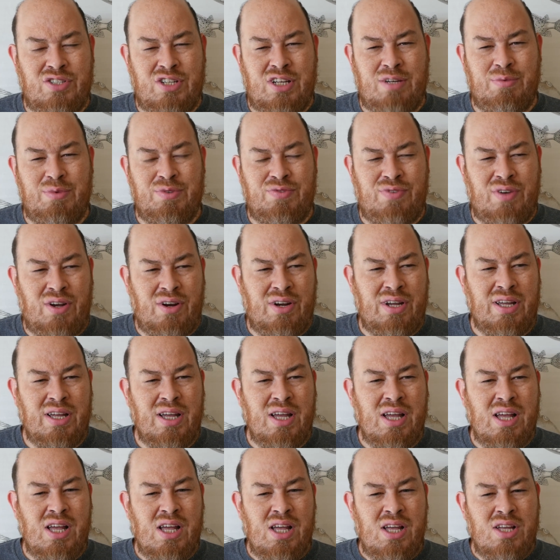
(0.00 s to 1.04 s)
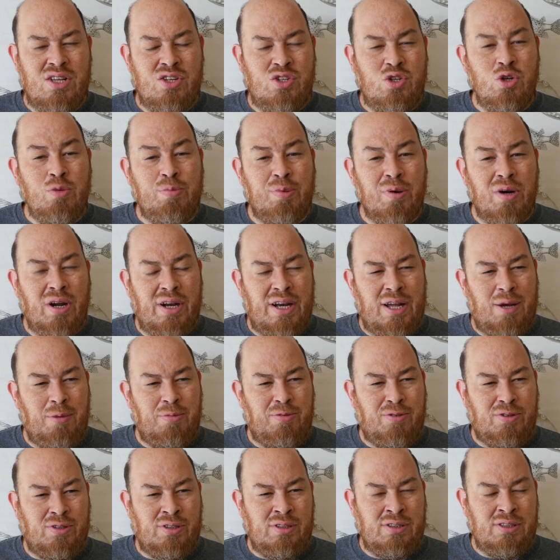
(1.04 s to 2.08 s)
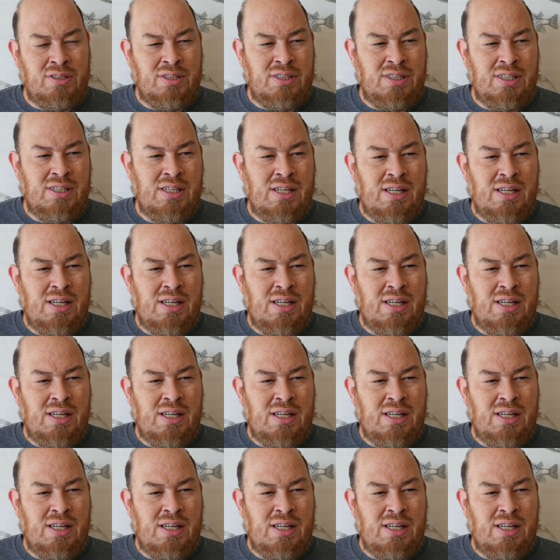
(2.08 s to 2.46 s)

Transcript: The GM was very, super unhelpful.